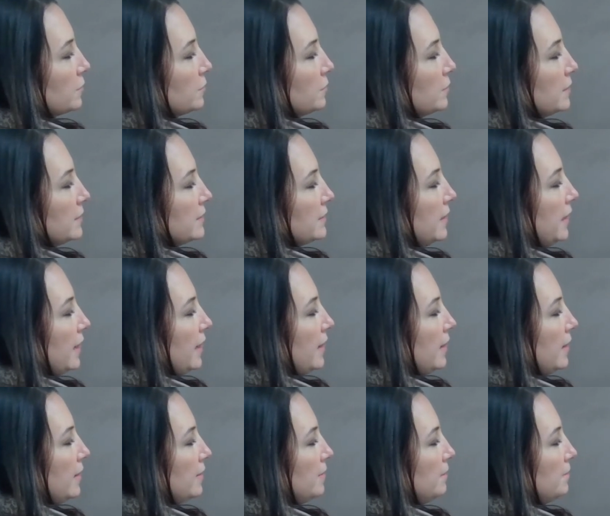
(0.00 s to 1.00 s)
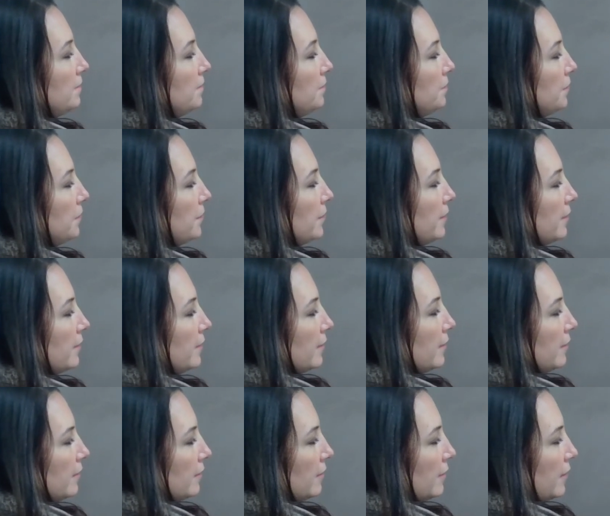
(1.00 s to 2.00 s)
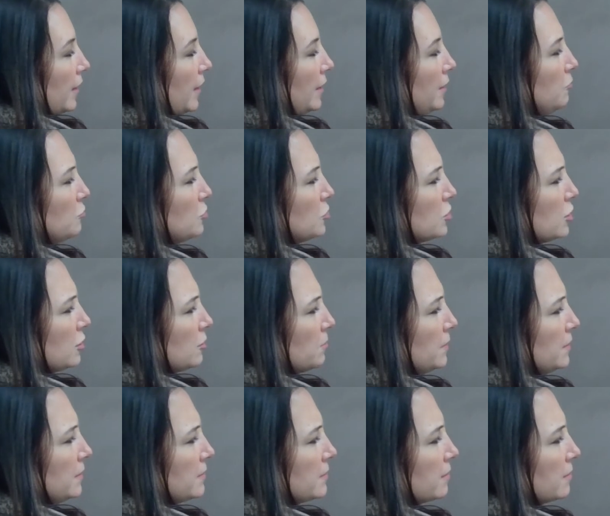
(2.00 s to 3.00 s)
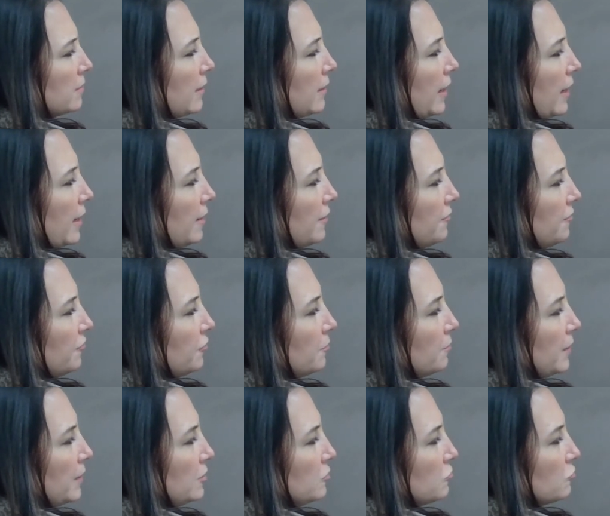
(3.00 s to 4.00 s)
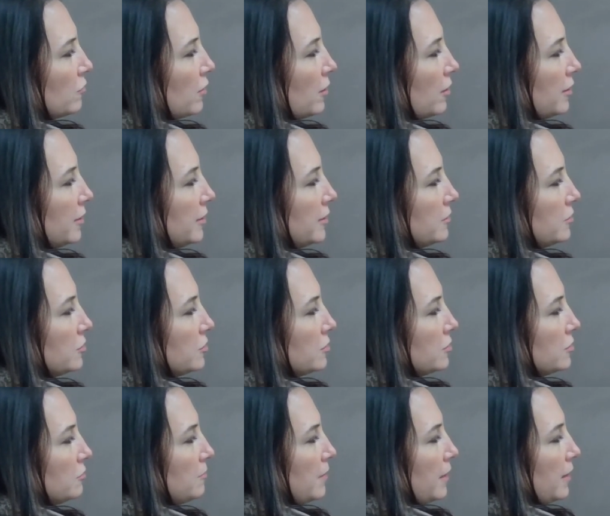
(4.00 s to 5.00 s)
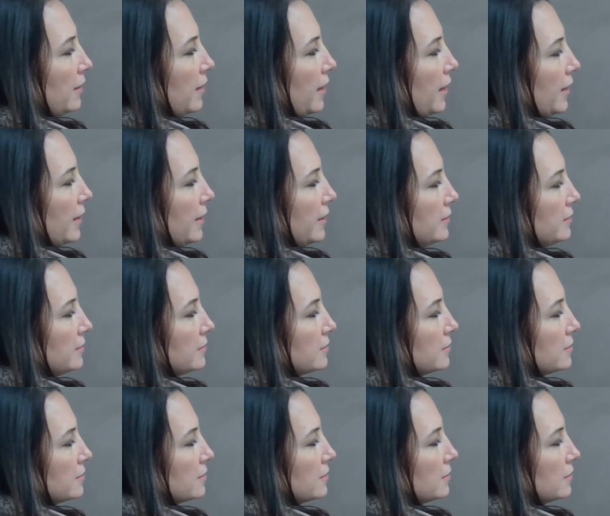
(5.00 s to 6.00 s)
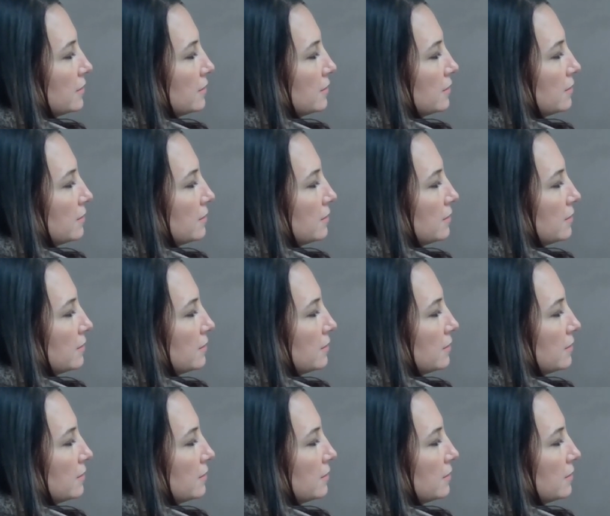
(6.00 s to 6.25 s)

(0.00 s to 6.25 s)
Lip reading: Once again, I use Sharpies a lot for my drawings, just so my lines